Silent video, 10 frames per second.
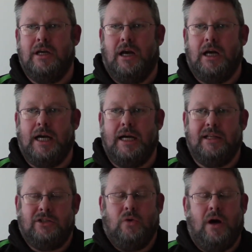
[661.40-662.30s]
Okay,
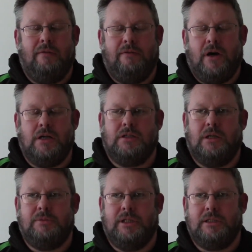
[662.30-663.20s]
that's quite a vast
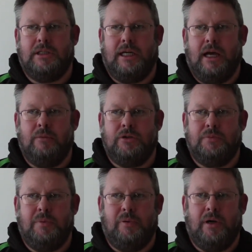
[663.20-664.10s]
subject. Again, we'll
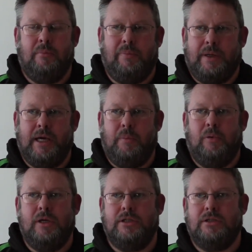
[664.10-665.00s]
just be putting key
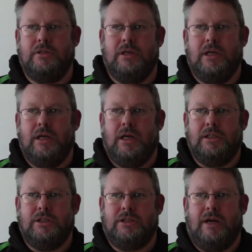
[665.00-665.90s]
points
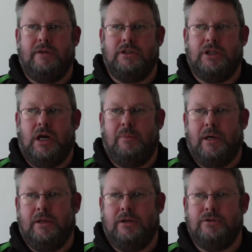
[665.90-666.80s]
and just having a chat
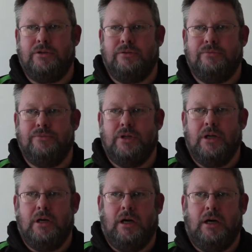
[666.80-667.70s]
about those.
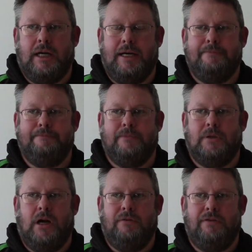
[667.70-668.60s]
Okay,
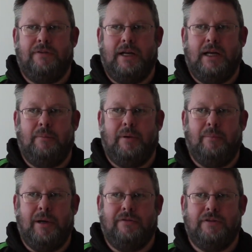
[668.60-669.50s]
hope you found that a
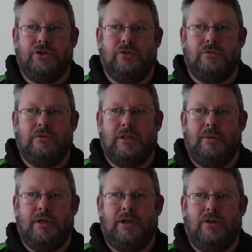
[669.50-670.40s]
bit beneficial.
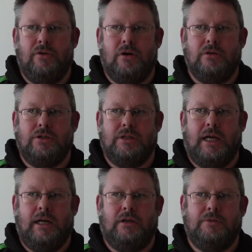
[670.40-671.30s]
Let me know your thoughts
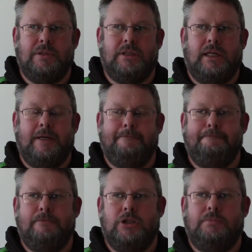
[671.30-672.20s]
and I'll speak to you later.
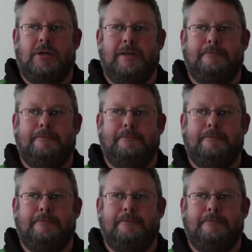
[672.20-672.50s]
Cheers, bye.